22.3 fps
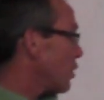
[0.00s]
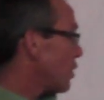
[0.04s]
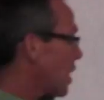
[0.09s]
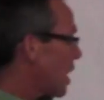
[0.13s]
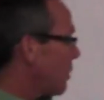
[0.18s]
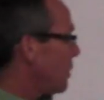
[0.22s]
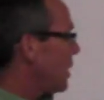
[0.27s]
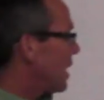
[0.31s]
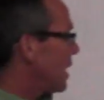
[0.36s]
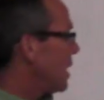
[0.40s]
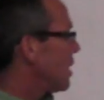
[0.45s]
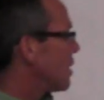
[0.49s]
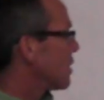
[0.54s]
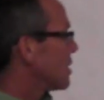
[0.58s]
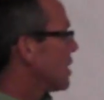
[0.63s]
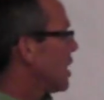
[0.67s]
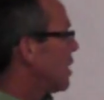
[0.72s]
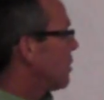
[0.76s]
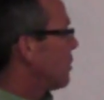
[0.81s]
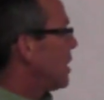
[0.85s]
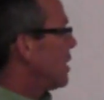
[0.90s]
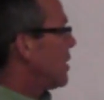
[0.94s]
you're coming in here
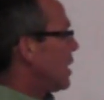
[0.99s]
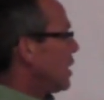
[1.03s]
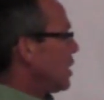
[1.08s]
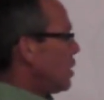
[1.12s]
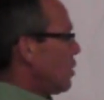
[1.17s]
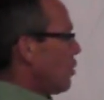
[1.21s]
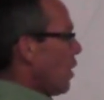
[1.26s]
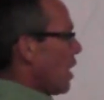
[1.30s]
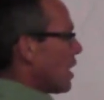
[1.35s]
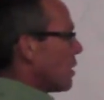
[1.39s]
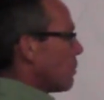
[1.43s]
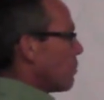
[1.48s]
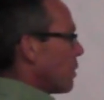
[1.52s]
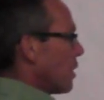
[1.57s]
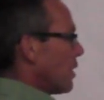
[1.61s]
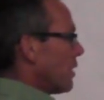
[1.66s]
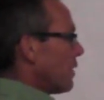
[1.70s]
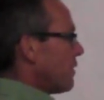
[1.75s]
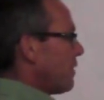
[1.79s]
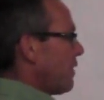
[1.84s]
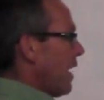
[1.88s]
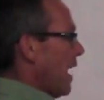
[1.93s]
telling me that you want to
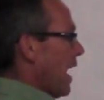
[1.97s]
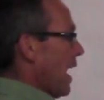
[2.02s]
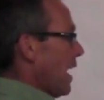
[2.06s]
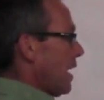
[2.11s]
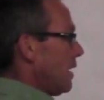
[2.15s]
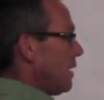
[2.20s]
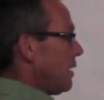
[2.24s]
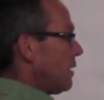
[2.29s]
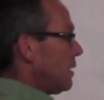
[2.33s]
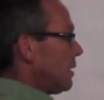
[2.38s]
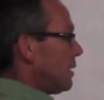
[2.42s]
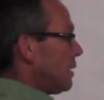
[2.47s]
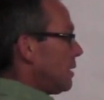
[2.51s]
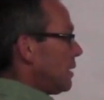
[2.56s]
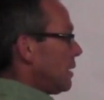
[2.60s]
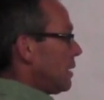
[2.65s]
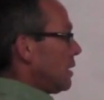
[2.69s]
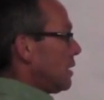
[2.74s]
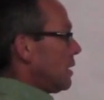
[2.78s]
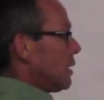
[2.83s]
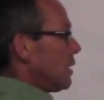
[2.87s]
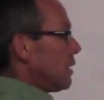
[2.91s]
burn fat
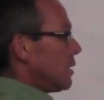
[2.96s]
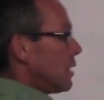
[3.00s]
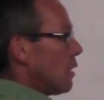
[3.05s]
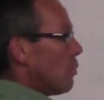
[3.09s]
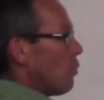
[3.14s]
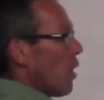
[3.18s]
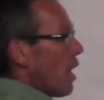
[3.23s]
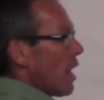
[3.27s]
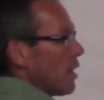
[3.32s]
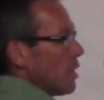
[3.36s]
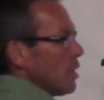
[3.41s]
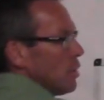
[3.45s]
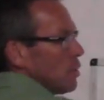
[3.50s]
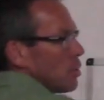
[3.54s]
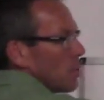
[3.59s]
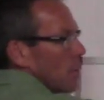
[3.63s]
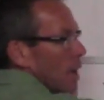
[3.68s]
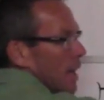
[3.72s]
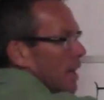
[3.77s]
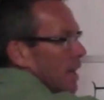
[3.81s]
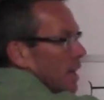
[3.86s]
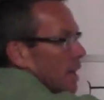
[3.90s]
then why are you
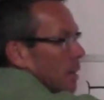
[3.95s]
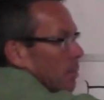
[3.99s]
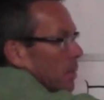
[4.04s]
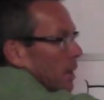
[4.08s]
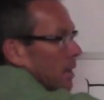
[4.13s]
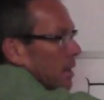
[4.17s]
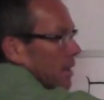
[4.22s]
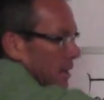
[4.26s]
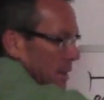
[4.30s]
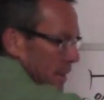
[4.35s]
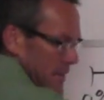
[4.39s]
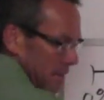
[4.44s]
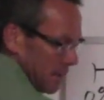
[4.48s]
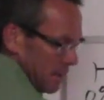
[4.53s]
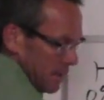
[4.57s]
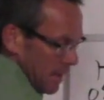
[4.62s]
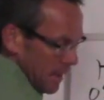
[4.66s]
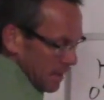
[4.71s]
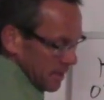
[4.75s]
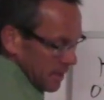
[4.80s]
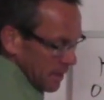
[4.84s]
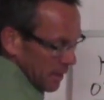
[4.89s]
training up here at this
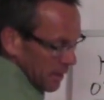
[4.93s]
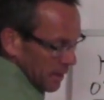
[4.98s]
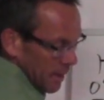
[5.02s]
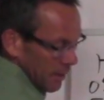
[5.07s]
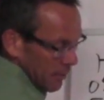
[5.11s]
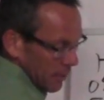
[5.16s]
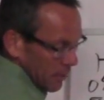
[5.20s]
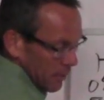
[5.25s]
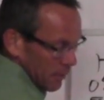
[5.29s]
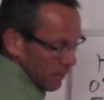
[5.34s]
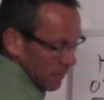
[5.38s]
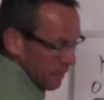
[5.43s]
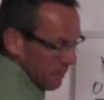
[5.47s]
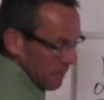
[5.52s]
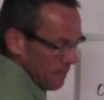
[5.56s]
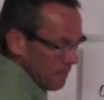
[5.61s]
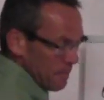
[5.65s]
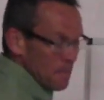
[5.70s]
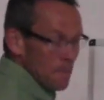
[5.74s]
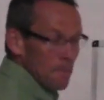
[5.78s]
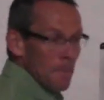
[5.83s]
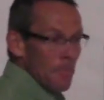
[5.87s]
intensity level?
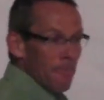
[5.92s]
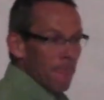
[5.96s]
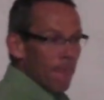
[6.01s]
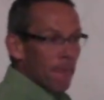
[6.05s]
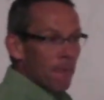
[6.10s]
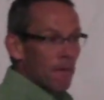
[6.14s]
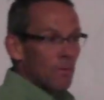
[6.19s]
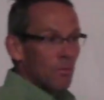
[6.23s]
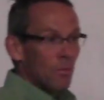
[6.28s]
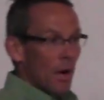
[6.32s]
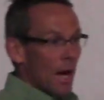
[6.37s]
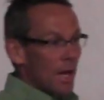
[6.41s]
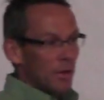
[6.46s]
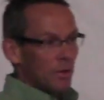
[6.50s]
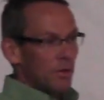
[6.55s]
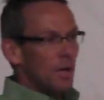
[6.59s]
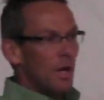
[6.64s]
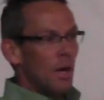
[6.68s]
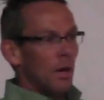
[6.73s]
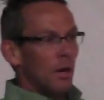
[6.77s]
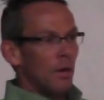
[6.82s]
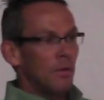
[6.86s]
Well, I
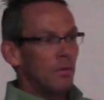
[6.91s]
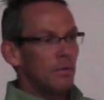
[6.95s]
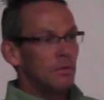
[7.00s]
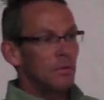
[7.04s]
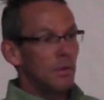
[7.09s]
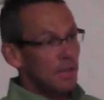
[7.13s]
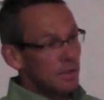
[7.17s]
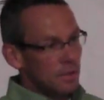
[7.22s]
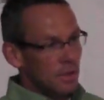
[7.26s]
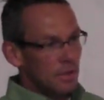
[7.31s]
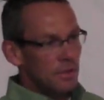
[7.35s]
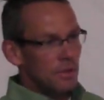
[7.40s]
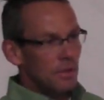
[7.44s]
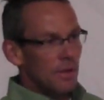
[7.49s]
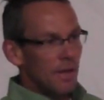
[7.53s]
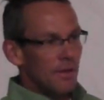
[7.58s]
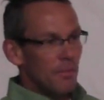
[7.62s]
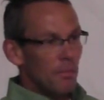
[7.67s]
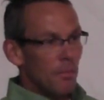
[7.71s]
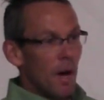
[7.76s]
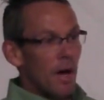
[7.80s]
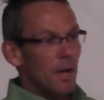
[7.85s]
don't know. Well, that's because you don't
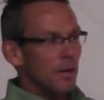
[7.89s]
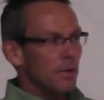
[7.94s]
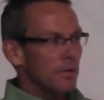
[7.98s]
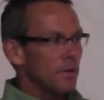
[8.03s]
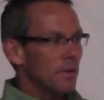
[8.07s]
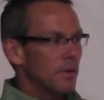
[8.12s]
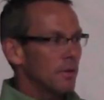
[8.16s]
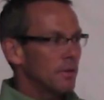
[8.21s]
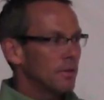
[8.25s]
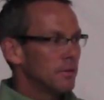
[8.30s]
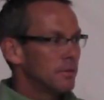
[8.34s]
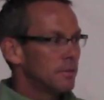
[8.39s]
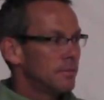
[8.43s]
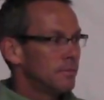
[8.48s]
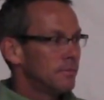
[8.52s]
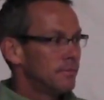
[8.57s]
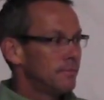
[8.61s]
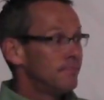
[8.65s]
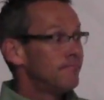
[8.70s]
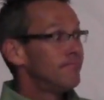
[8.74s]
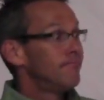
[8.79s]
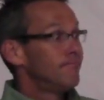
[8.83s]
have a monitor.
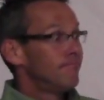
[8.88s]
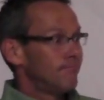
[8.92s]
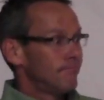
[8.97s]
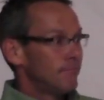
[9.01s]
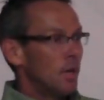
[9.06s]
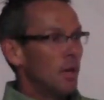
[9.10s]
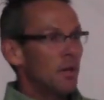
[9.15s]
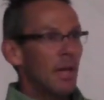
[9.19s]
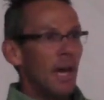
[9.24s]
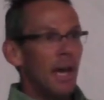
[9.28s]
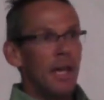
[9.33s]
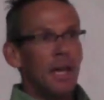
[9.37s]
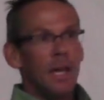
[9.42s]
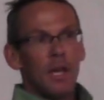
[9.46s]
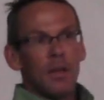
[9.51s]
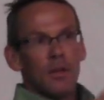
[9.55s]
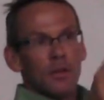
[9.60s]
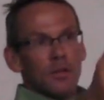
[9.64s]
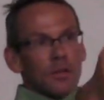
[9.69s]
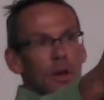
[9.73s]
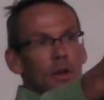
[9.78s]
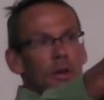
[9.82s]
Okay,
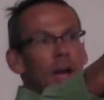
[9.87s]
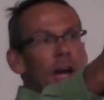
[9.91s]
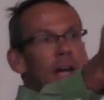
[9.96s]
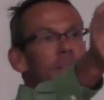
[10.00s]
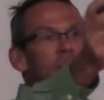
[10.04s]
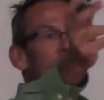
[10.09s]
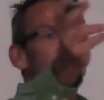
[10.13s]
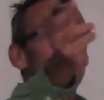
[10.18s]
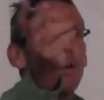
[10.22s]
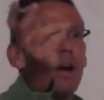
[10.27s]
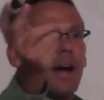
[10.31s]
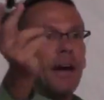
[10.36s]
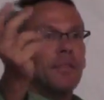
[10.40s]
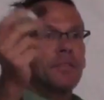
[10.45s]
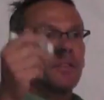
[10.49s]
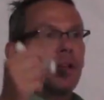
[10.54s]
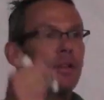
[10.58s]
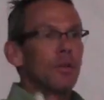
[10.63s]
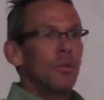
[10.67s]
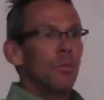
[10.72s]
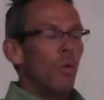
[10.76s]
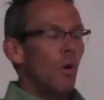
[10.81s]
there's all kinds of
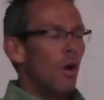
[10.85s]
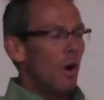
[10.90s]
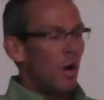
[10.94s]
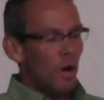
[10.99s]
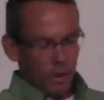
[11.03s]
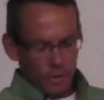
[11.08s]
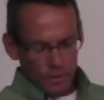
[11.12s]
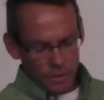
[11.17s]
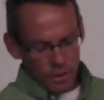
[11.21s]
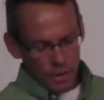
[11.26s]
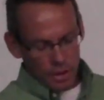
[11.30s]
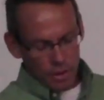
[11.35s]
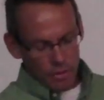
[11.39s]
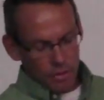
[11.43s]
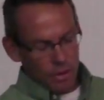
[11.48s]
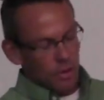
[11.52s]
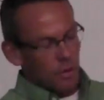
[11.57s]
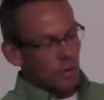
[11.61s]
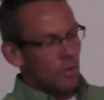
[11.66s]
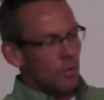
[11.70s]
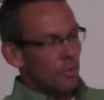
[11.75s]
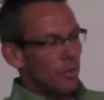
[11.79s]
graphs on the walls. You can
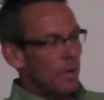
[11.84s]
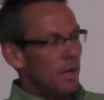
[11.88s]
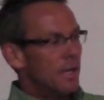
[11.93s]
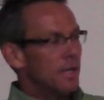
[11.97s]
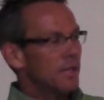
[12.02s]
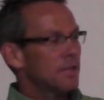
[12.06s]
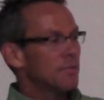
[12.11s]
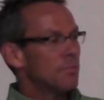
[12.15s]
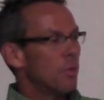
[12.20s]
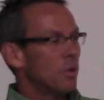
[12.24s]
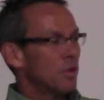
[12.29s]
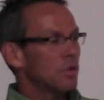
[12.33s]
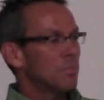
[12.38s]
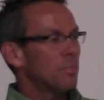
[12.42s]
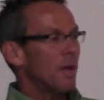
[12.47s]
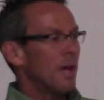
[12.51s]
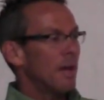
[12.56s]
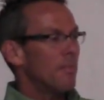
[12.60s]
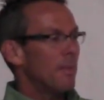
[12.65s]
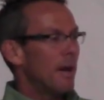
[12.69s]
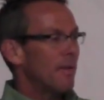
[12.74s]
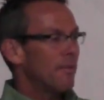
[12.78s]
do your wrist,
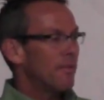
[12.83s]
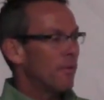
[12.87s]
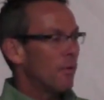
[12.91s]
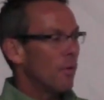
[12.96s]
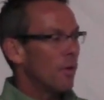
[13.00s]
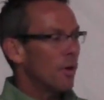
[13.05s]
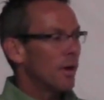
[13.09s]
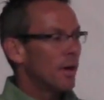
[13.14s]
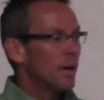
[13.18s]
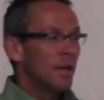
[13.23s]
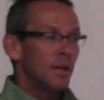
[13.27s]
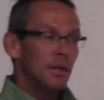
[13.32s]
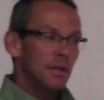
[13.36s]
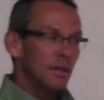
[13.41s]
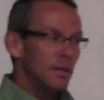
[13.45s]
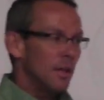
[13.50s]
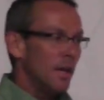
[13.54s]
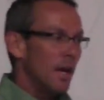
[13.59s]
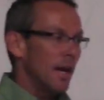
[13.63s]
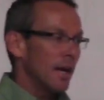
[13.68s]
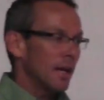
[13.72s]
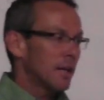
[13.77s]
multiply by four.
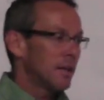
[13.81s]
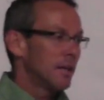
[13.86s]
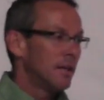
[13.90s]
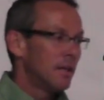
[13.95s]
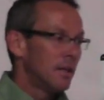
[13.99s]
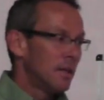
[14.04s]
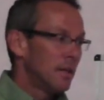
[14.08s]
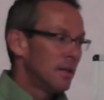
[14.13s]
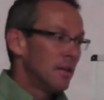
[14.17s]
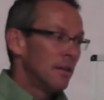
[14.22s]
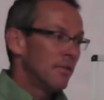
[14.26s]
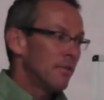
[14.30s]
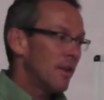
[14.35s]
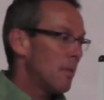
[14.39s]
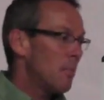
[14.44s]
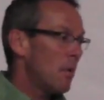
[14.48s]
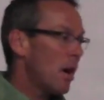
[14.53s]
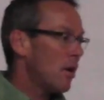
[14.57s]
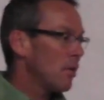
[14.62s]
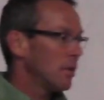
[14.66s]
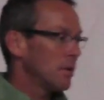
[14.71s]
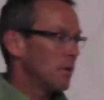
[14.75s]
Good luck. If
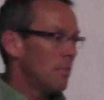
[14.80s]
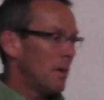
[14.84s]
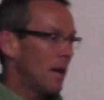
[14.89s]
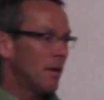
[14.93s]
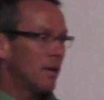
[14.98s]
I'm hauling the